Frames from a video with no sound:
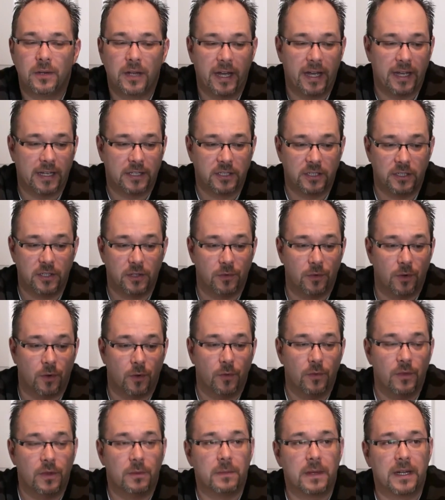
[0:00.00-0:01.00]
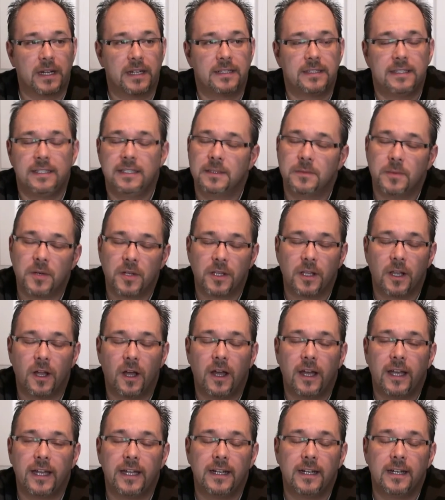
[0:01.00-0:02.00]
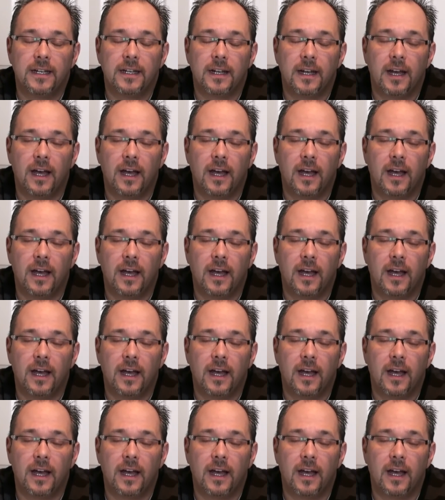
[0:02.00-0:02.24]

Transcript: I actually don't own them, but I've seen them online.